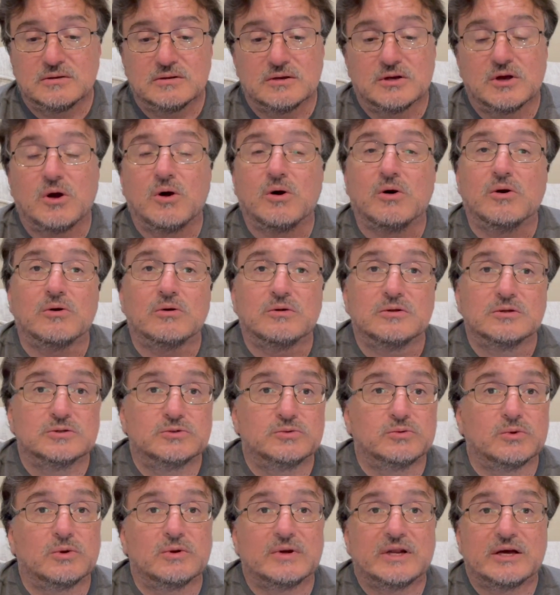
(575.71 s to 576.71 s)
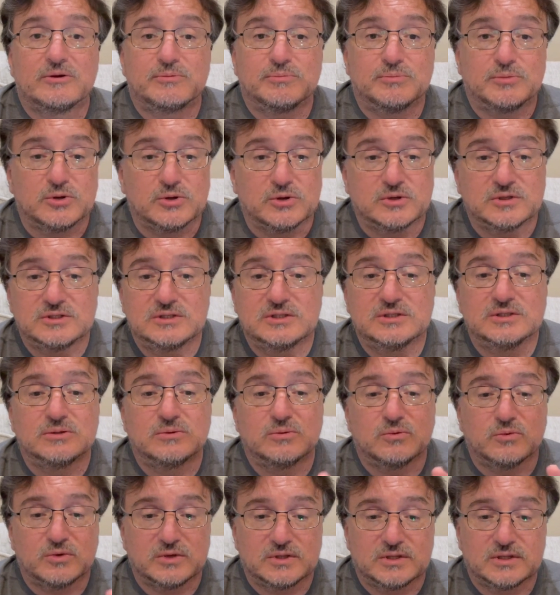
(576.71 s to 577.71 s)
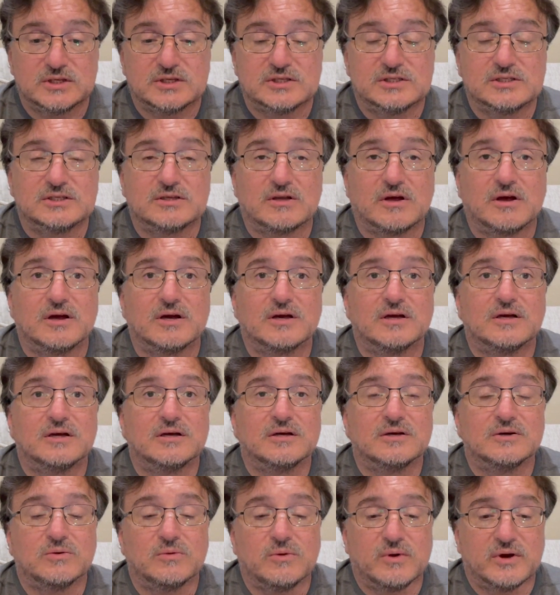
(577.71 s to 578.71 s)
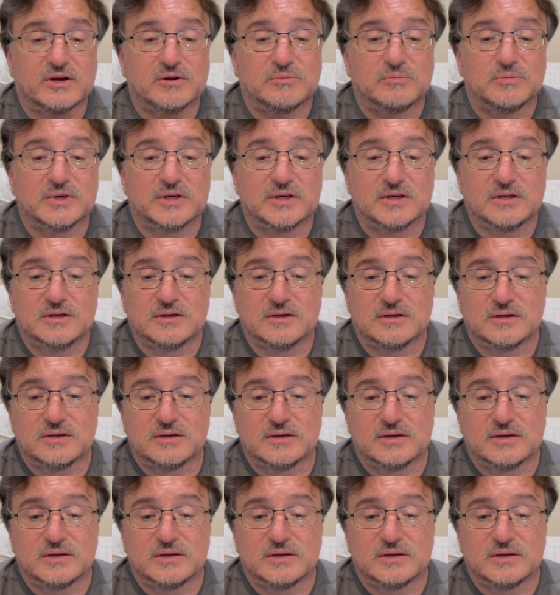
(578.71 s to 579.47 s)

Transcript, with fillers: calls, roll out puts with this stock quite a bit.